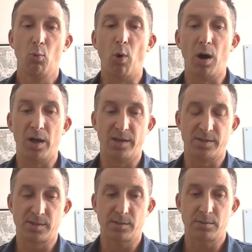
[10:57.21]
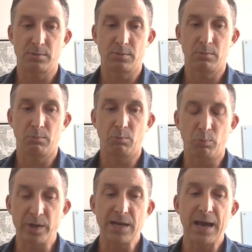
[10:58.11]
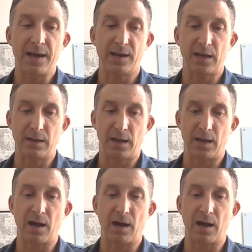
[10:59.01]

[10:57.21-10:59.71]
was we had a